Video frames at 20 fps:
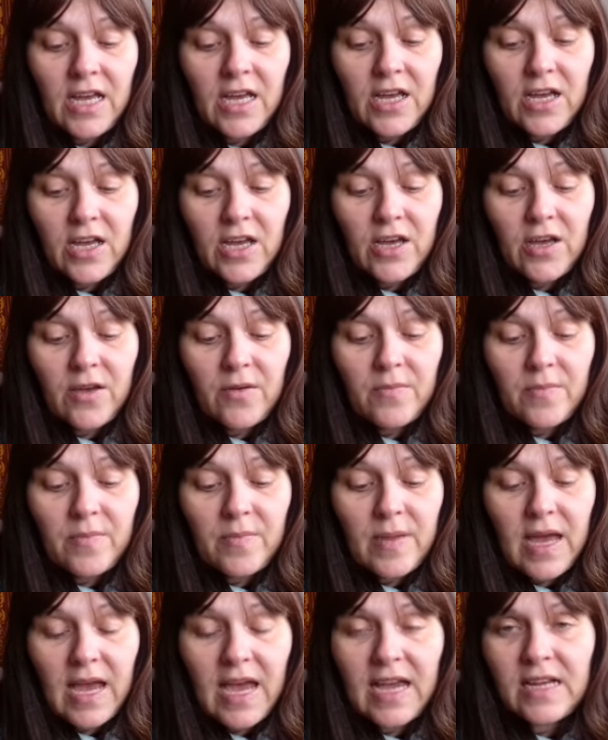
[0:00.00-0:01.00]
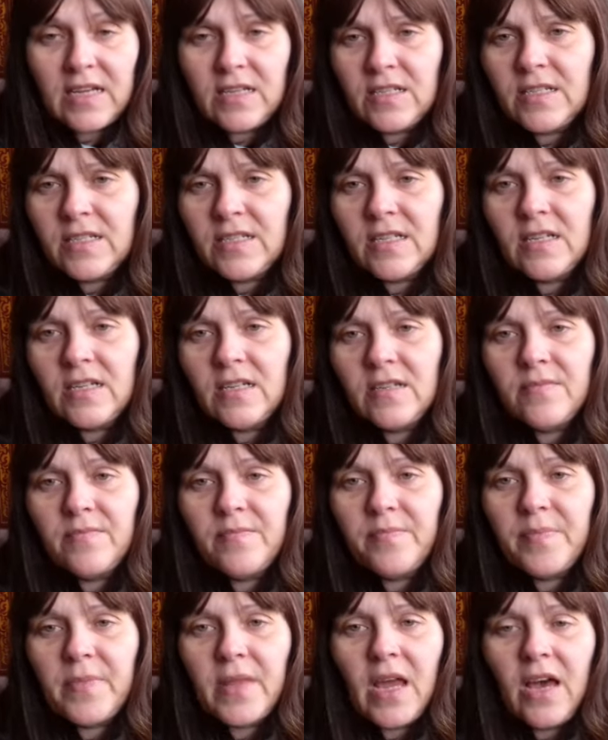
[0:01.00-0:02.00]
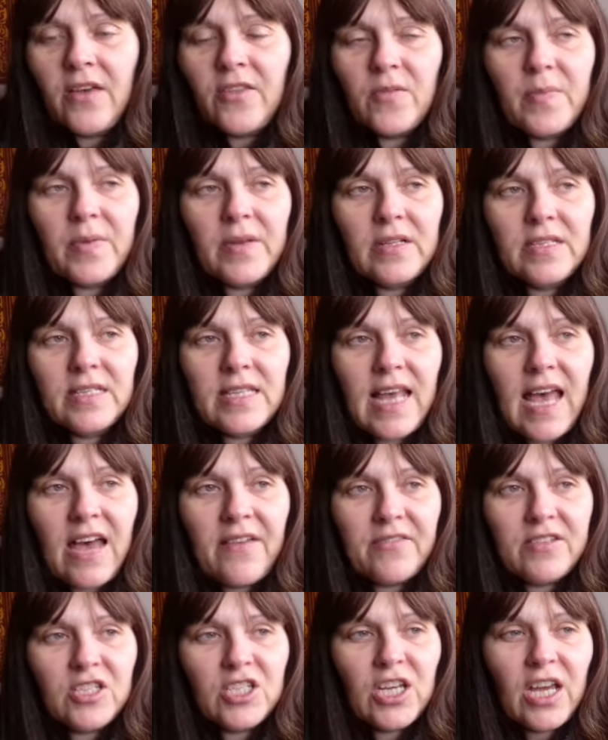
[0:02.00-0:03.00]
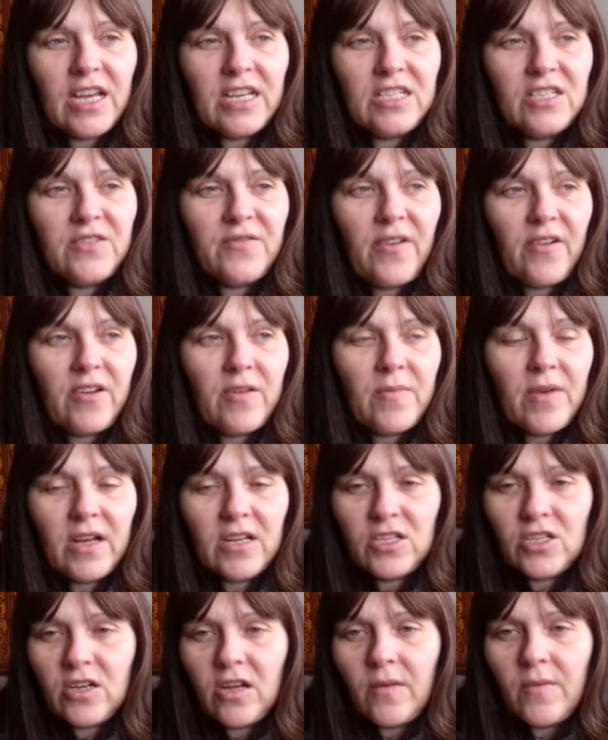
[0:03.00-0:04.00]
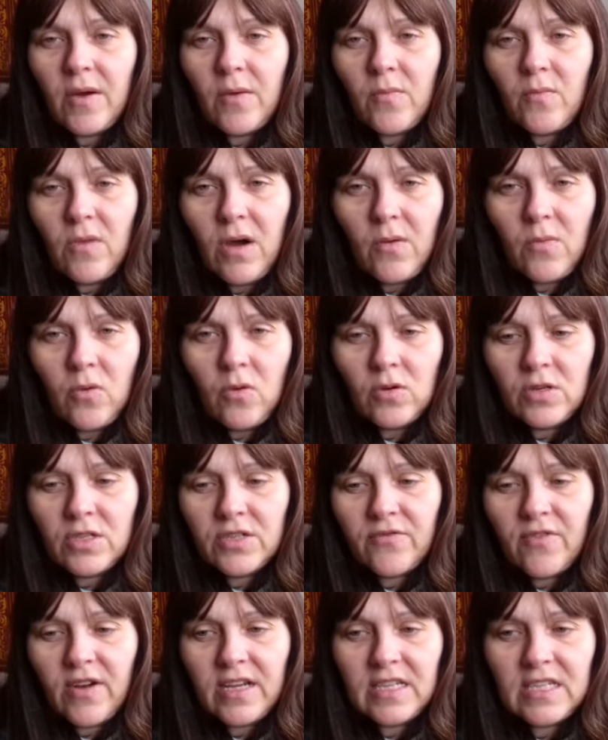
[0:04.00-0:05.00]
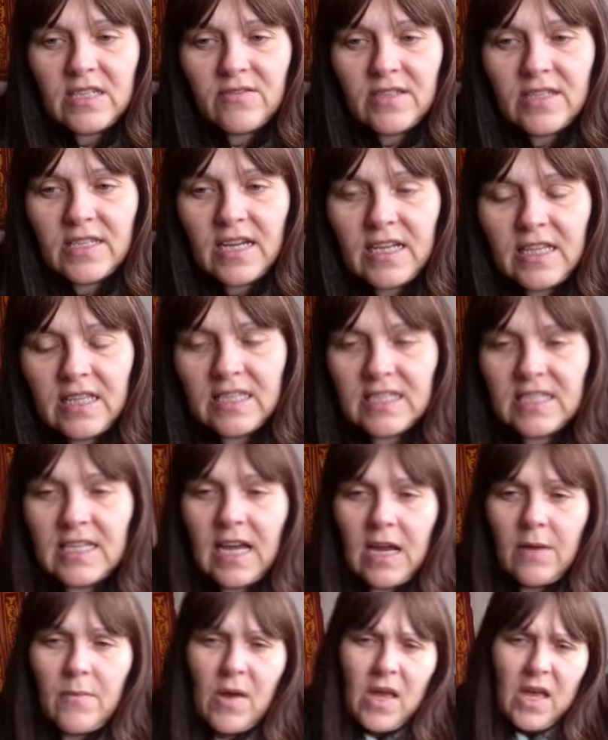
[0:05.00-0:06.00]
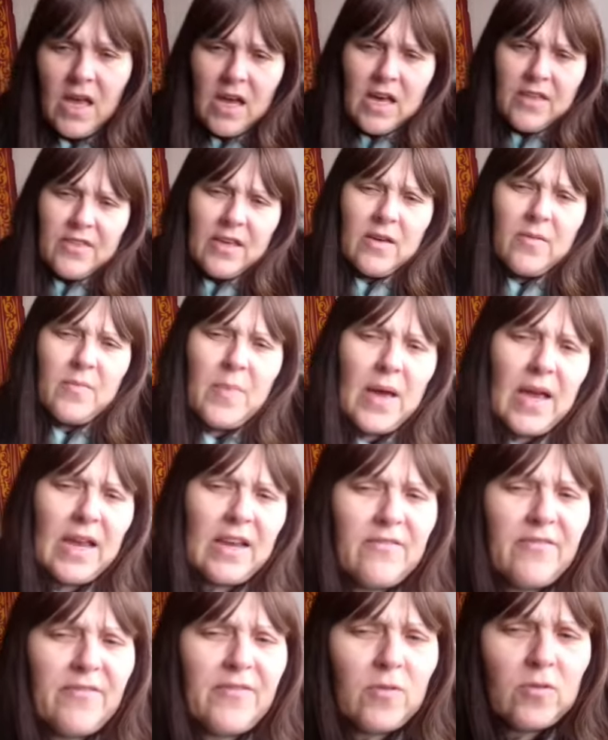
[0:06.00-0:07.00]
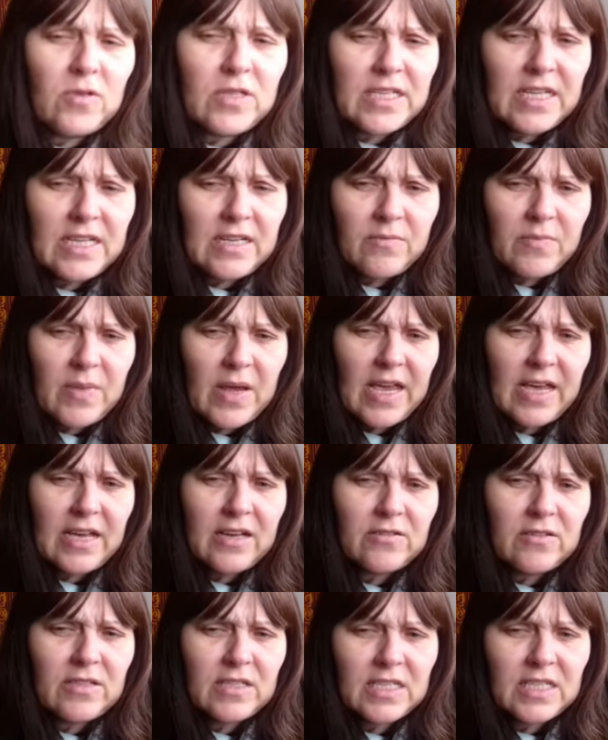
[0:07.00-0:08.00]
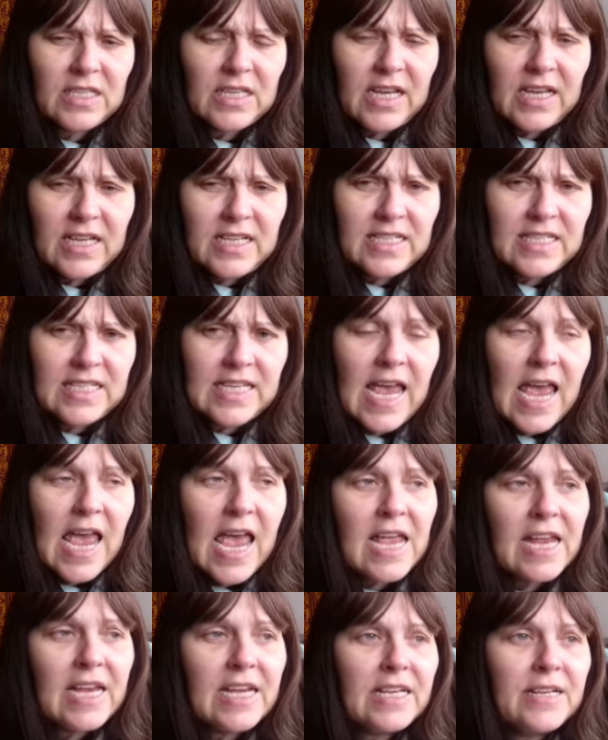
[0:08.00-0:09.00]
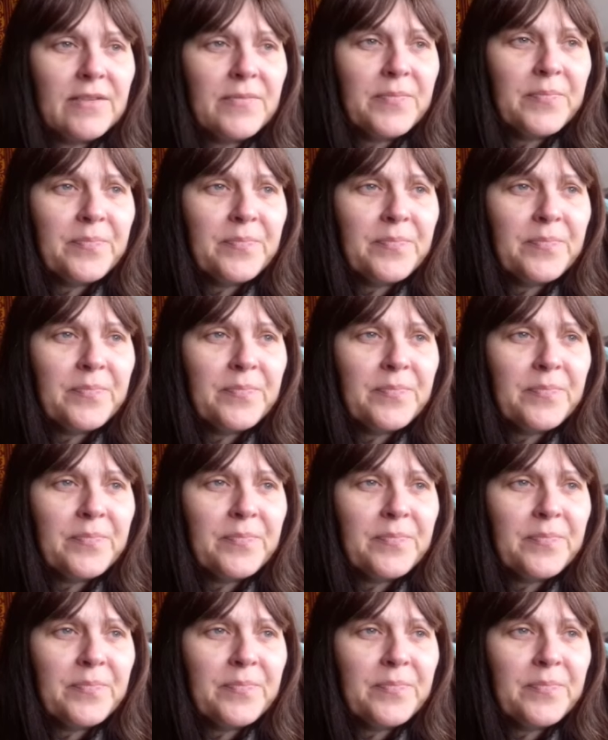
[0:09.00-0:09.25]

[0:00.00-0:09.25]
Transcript: Um, and uh, other bills that haven't changed very much, like my, my water rates have stayed the same. I think I'm paying £14.10